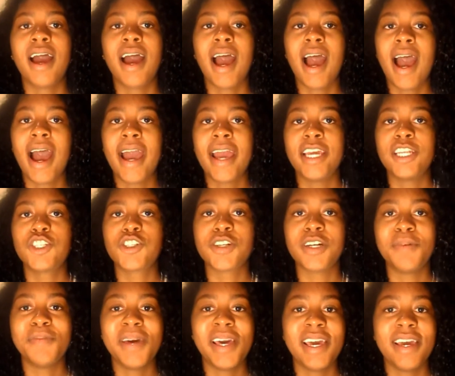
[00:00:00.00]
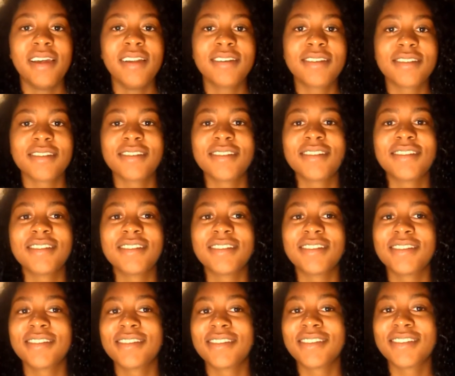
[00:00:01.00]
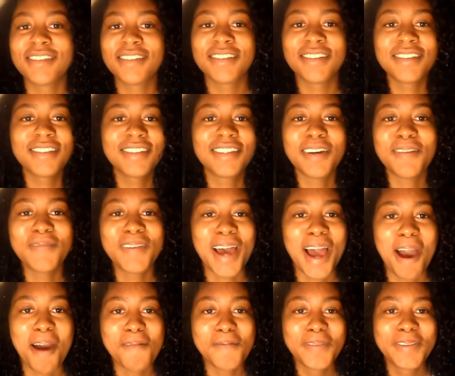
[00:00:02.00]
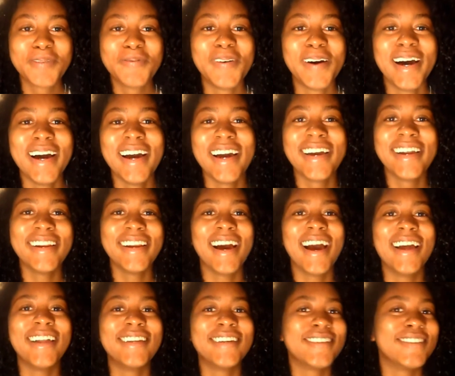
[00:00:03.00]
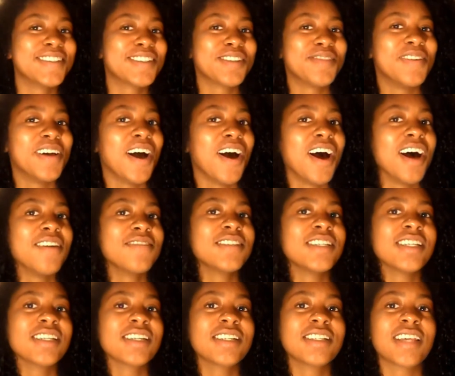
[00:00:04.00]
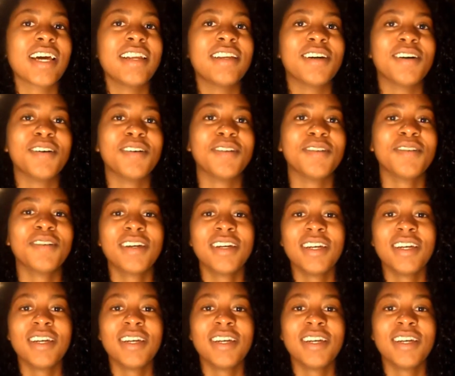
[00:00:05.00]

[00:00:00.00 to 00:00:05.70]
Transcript: I trim it sometimes, but I don't trim it often because I don't.